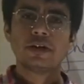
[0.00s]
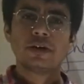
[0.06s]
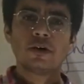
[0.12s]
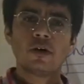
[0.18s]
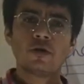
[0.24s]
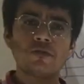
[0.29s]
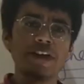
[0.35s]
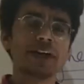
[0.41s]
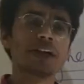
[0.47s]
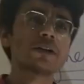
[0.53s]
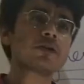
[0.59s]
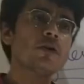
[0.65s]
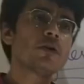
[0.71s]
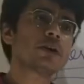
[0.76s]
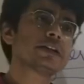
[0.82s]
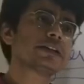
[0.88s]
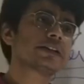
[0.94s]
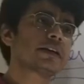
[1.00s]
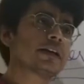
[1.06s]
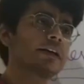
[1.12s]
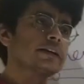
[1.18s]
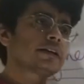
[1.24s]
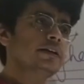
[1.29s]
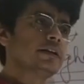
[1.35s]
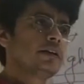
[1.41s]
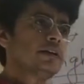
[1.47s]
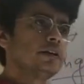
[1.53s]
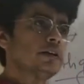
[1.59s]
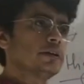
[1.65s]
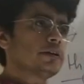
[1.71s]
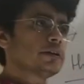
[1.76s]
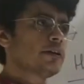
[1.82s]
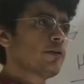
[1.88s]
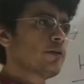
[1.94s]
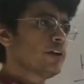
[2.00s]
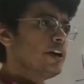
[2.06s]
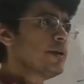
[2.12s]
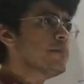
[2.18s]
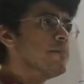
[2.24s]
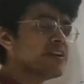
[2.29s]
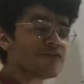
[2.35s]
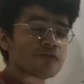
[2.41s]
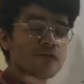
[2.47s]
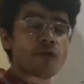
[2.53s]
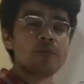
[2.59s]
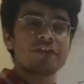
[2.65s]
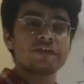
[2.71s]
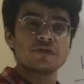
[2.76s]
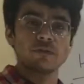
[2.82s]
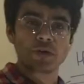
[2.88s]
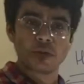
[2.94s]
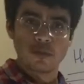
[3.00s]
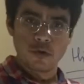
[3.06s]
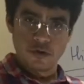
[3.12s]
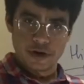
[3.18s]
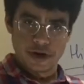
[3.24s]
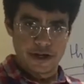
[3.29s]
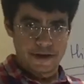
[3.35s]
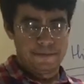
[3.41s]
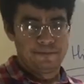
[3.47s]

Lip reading: or we can call it like the image formation of the body.